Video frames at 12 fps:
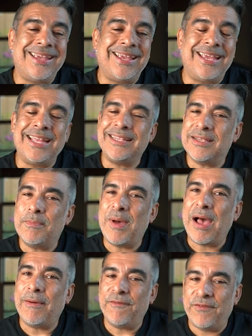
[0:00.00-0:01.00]
It's
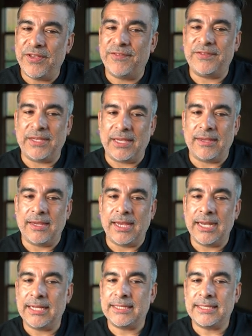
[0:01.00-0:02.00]
about 50
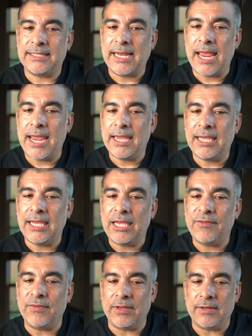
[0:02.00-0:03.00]
and it's staying
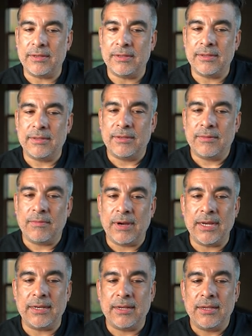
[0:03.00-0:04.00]
even,
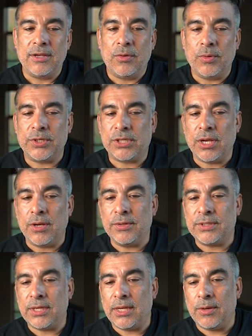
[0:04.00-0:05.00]
right? Which
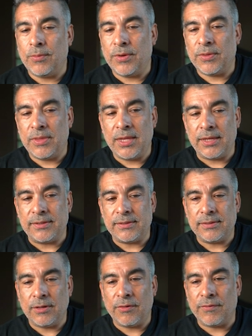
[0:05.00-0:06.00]
goes with
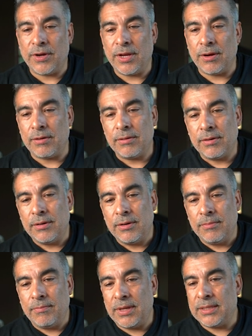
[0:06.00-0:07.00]
this over here.
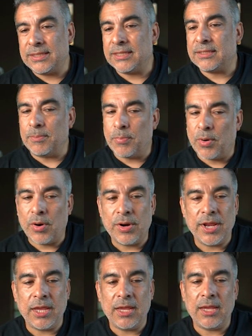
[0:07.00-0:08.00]
Means that it's a
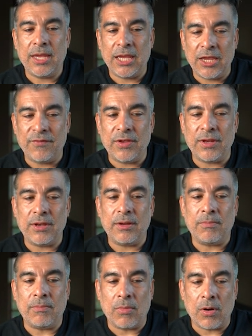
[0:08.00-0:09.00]
pretty even
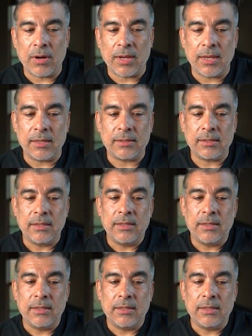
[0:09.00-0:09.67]
market.